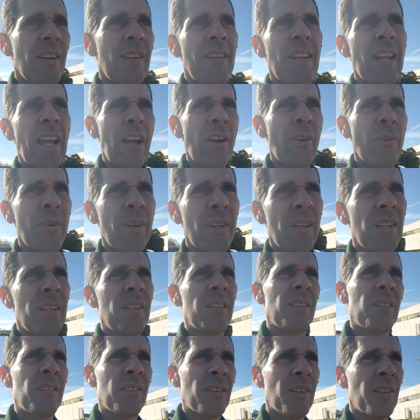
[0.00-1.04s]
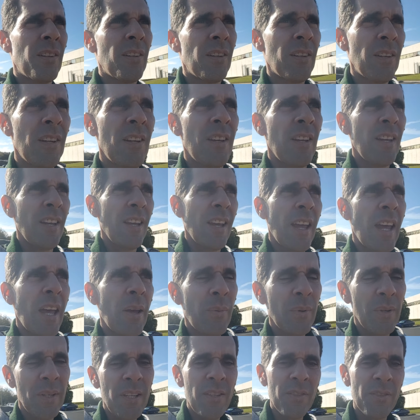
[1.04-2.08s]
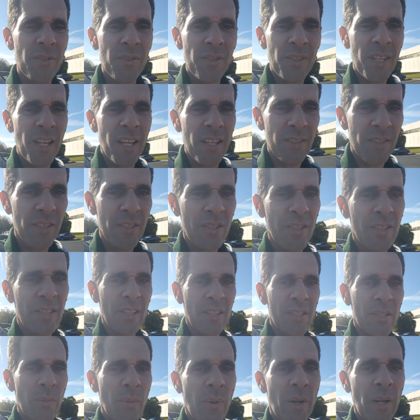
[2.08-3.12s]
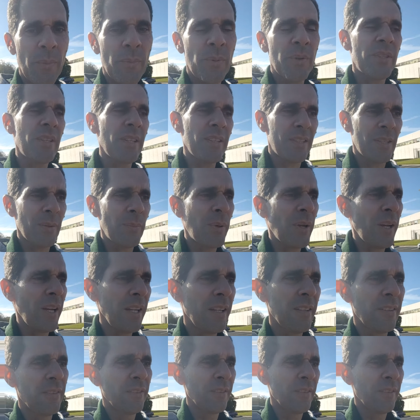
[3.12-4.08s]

Now, in Ebenezer's case, he just doesn't want to participate.